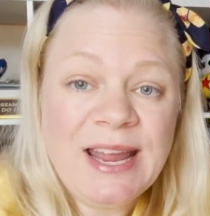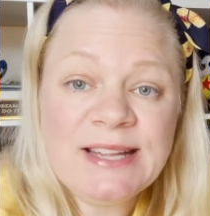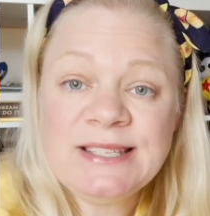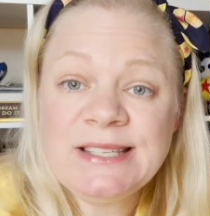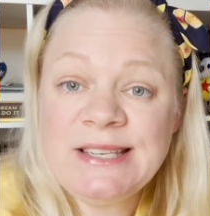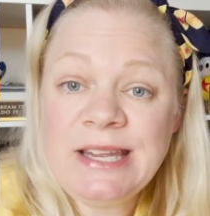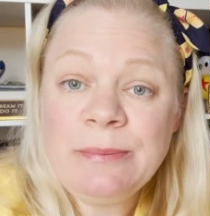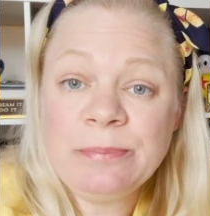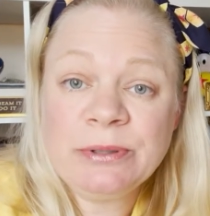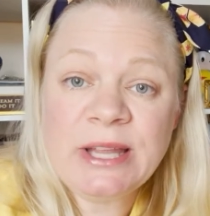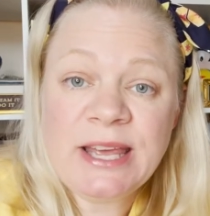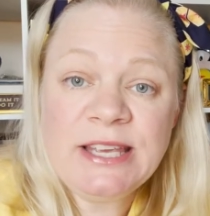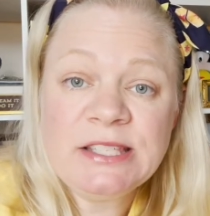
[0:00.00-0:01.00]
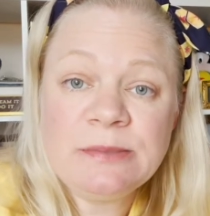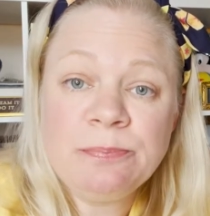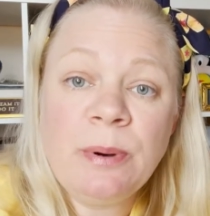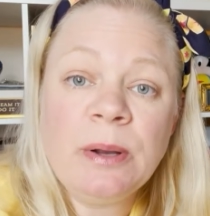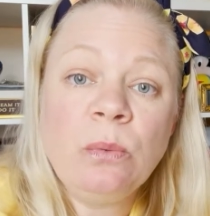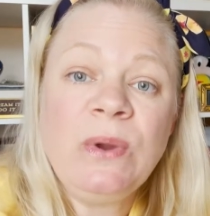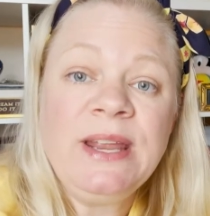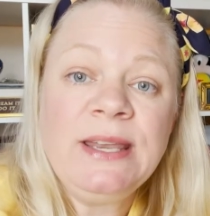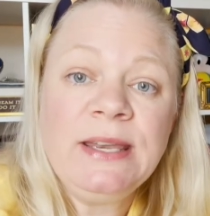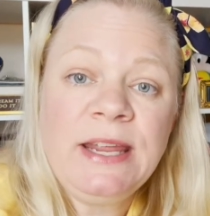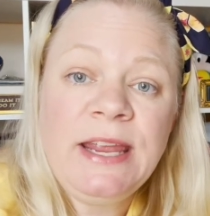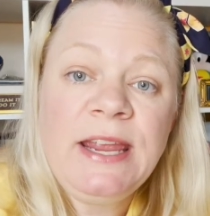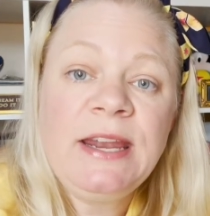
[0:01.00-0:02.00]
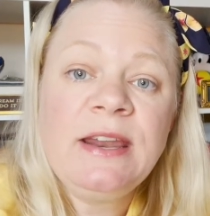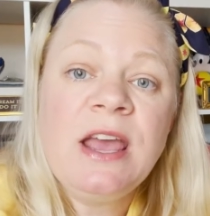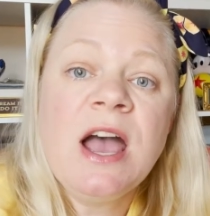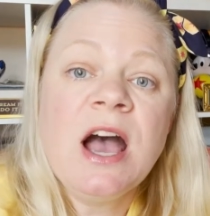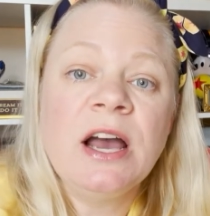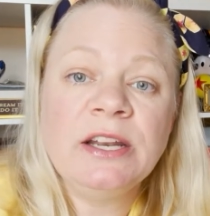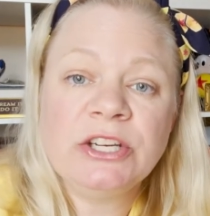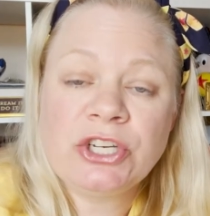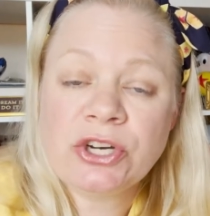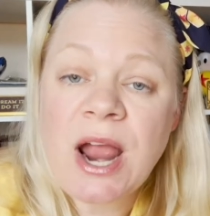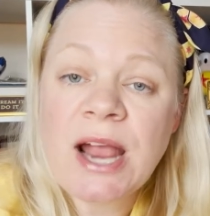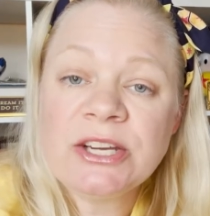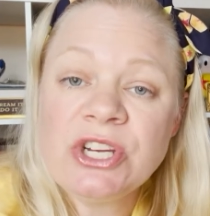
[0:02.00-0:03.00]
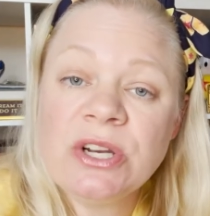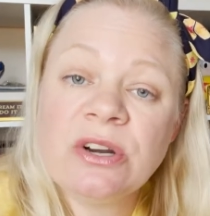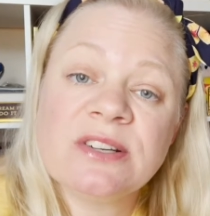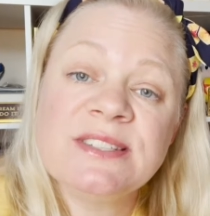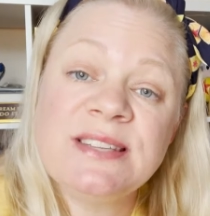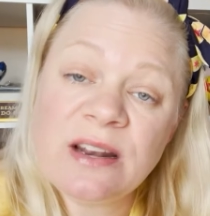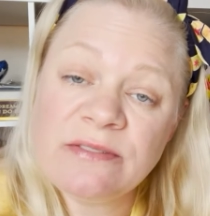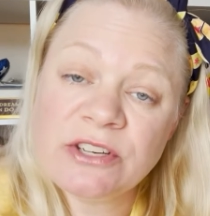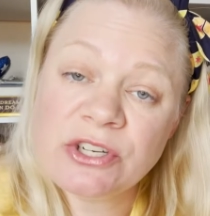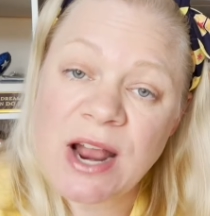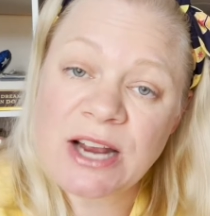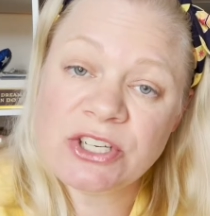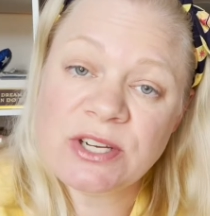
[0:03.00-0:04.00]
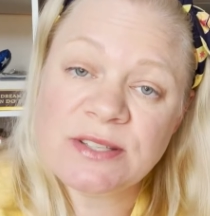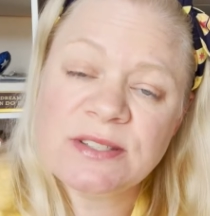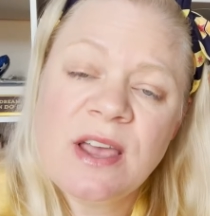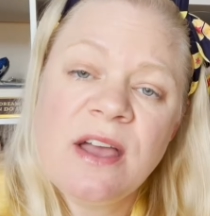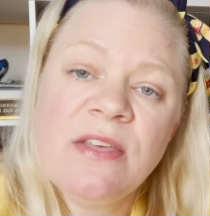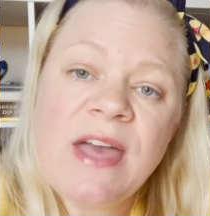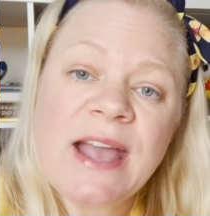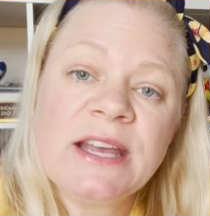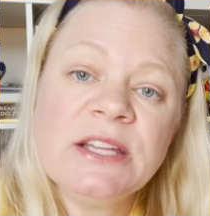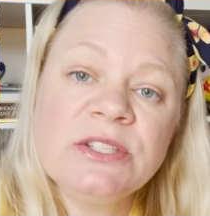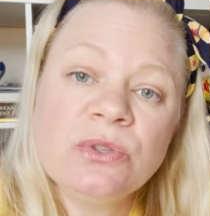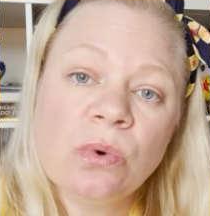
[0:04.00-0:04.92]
It's a neat place, but we need an attraction or set of attractions that could